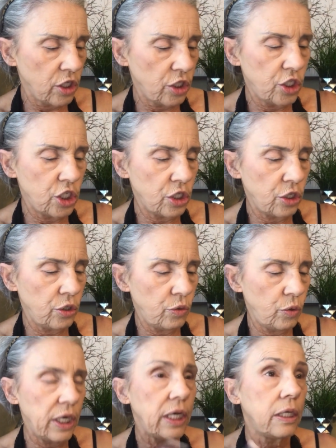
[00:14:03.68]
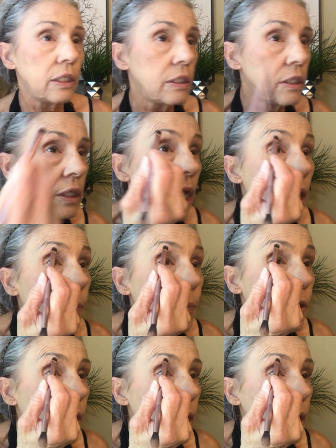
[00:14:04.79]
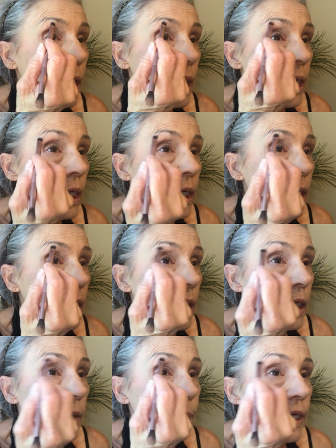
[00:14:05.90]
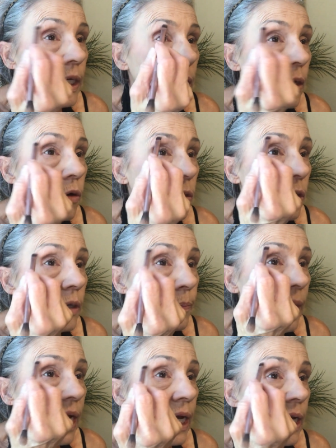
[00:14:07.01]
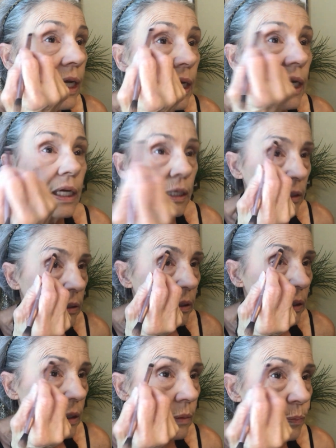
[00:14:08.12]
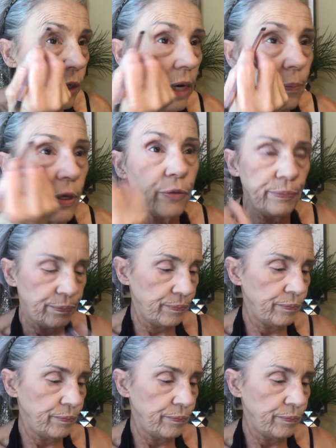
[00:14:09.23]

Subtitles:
going to do is put a little bit on my brow bone.